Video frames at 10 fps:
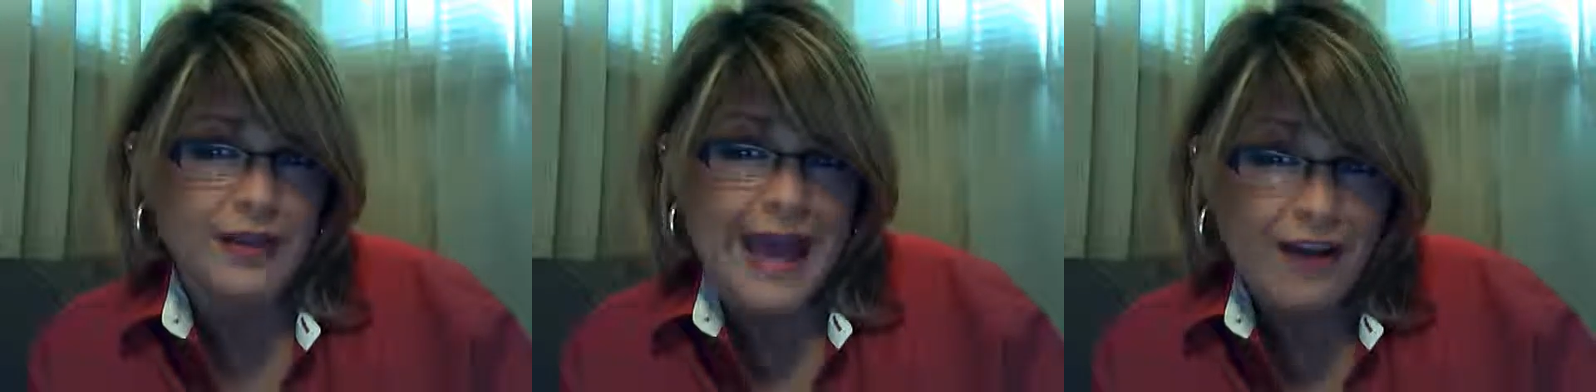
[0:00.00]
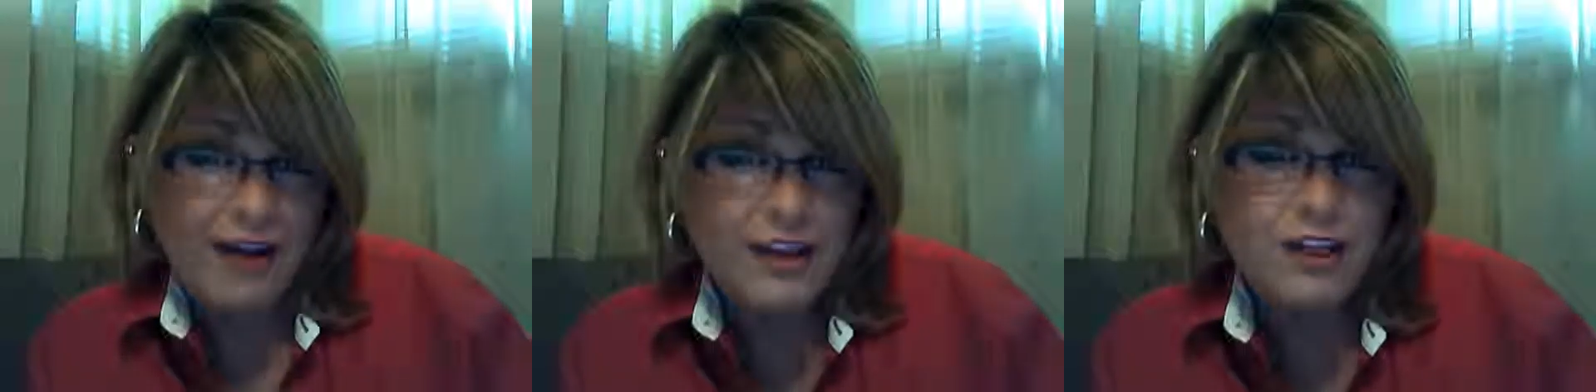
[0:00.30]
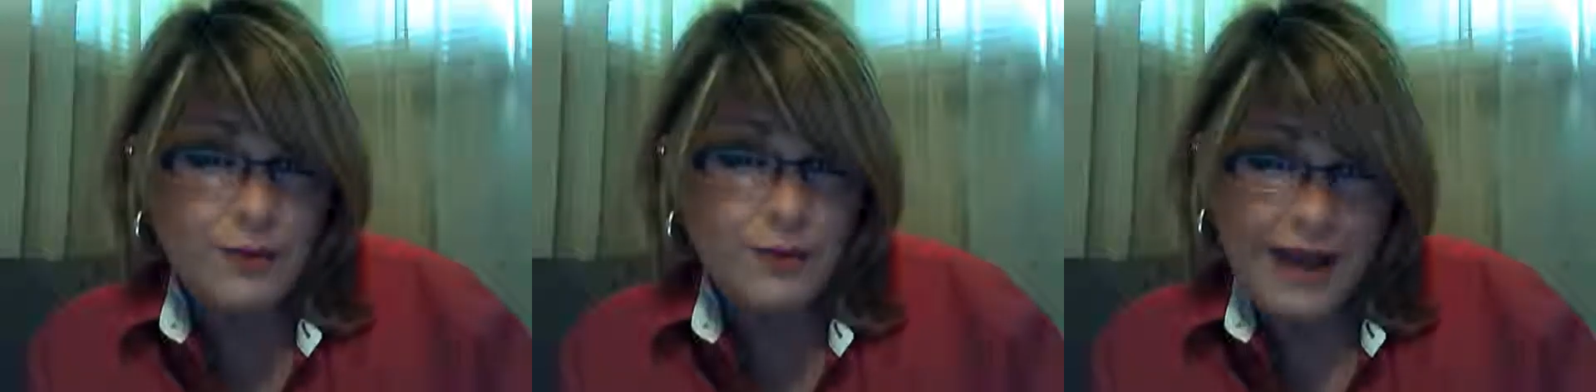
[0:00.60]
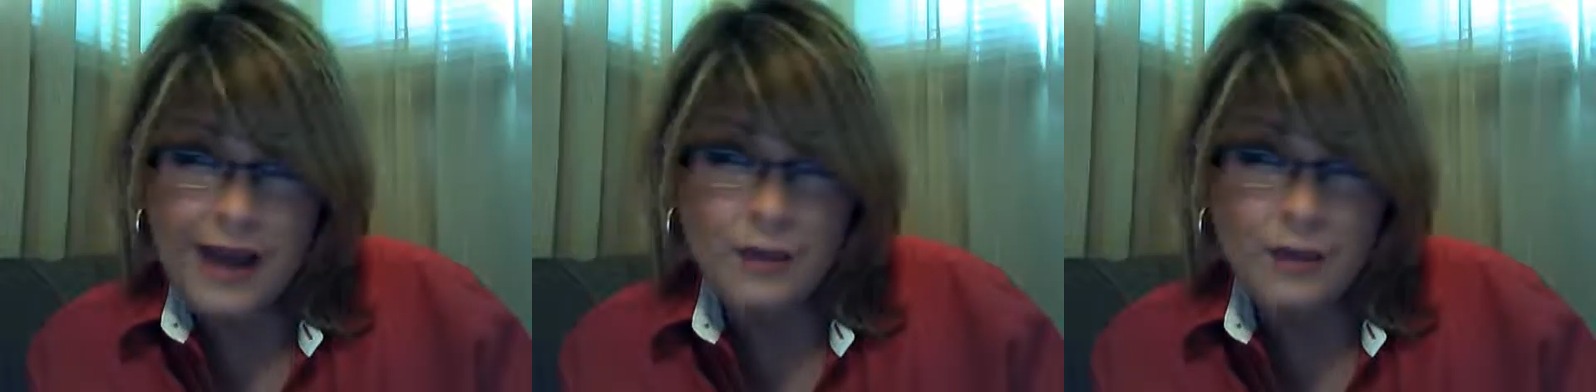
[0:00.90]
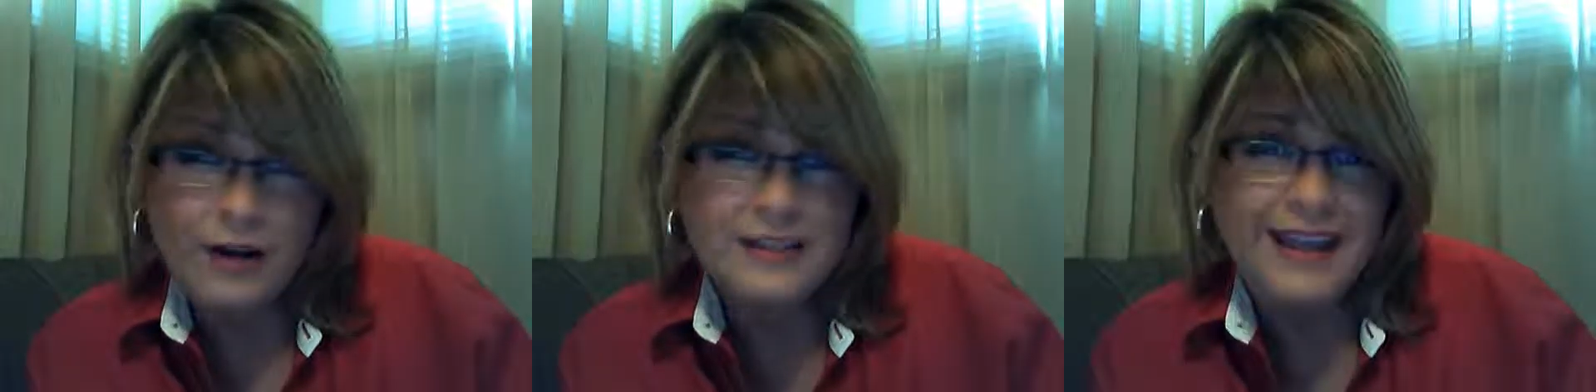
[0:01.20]
How can you and I
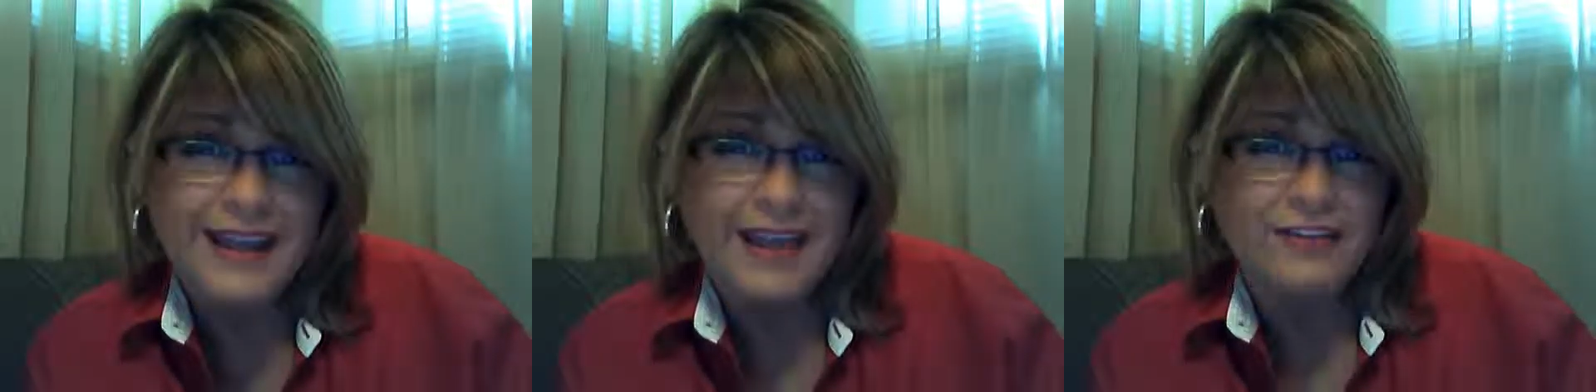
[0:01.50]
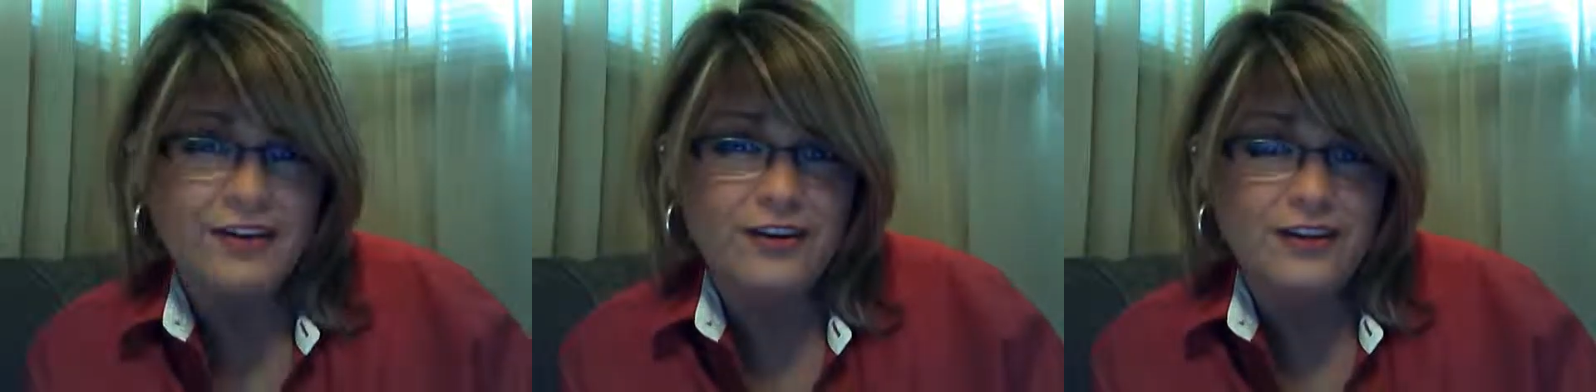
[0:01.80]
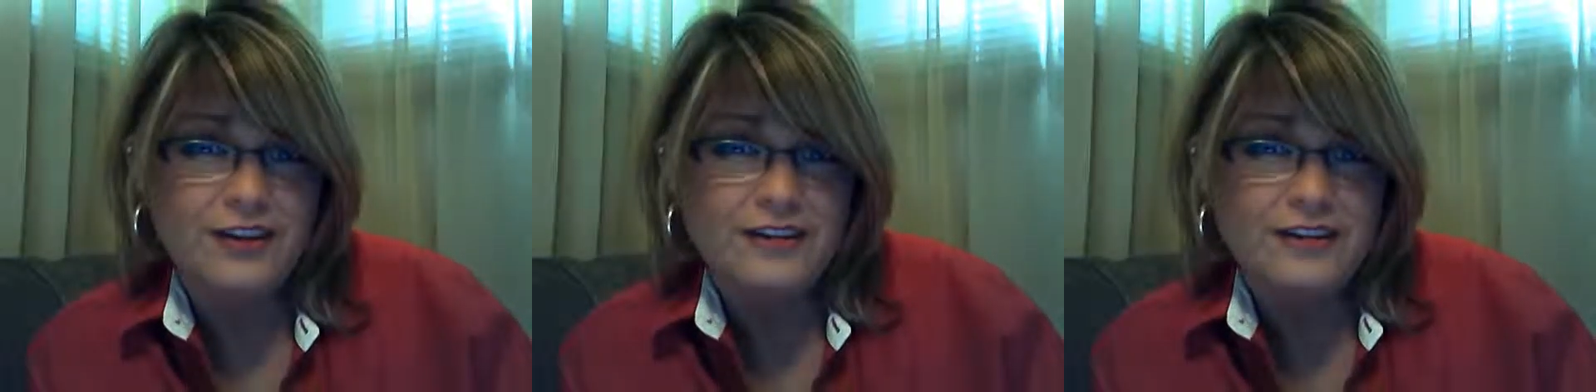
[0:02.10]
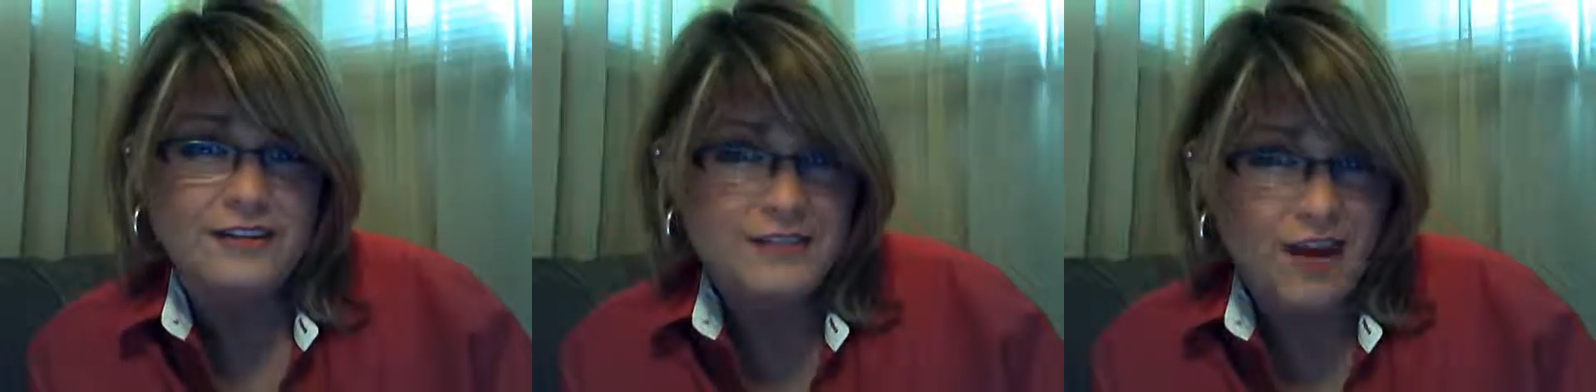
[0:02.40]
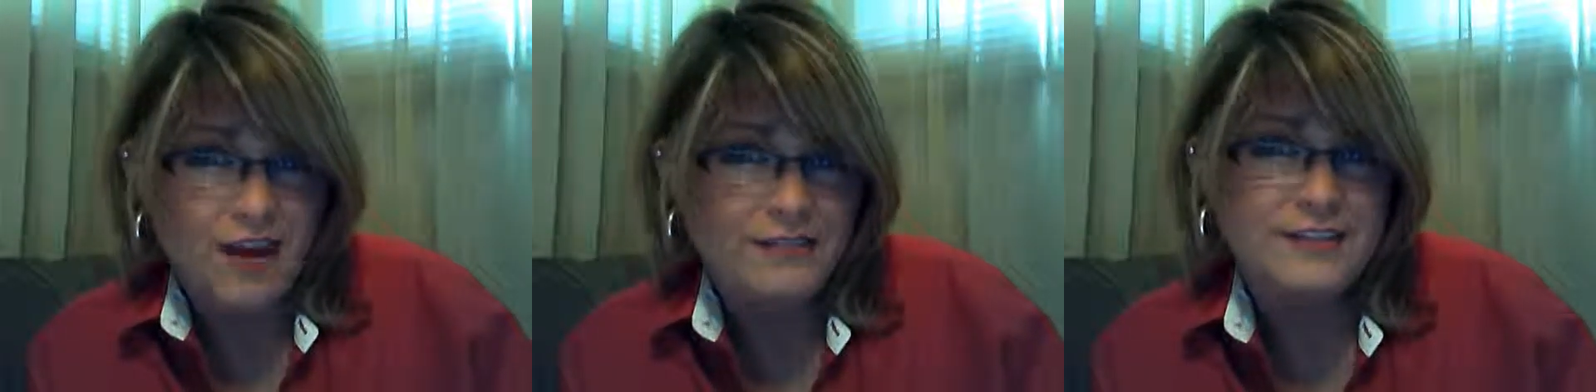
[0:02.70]
work together to
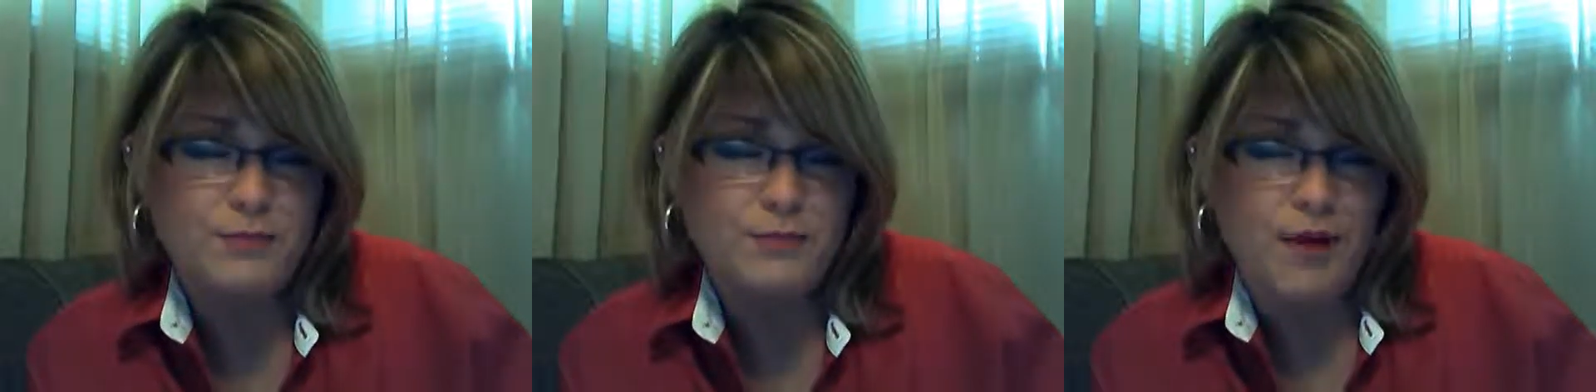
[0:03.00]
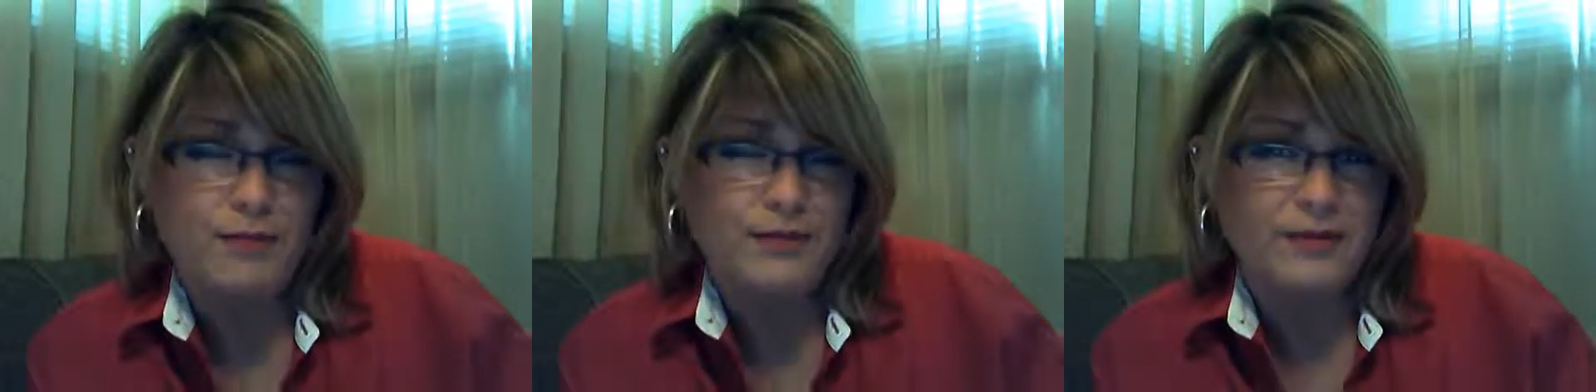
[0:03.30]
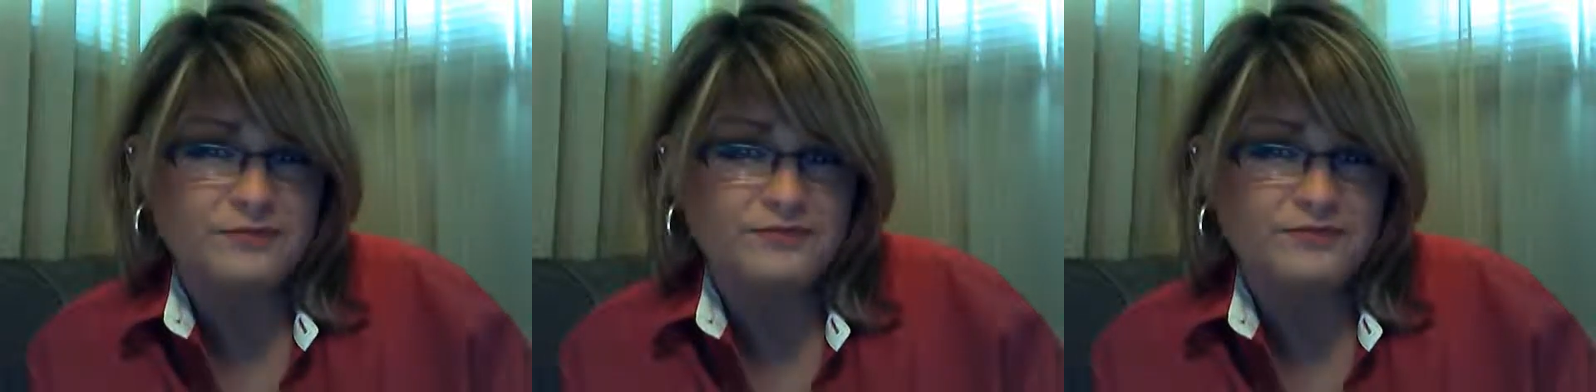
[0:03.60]
solve this problem?